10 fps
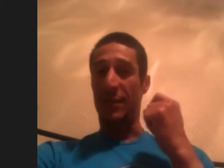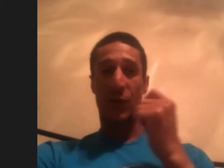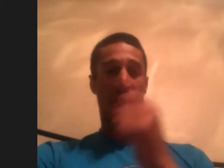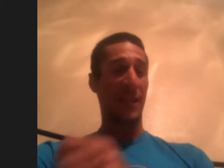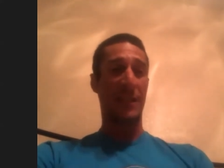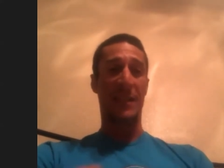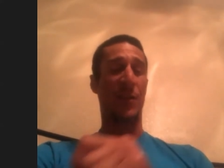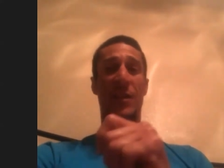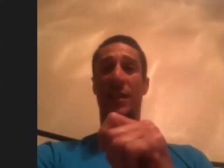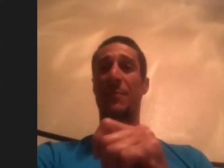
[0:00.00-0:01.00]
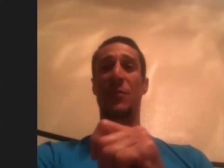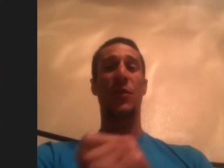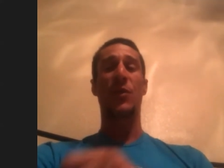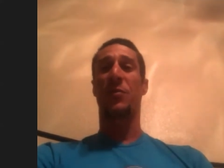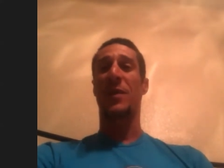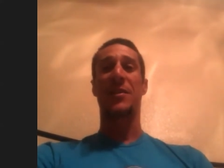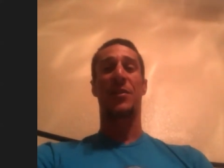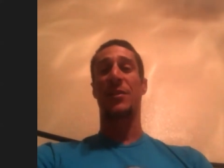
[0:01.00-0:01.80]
gonna come to you faster.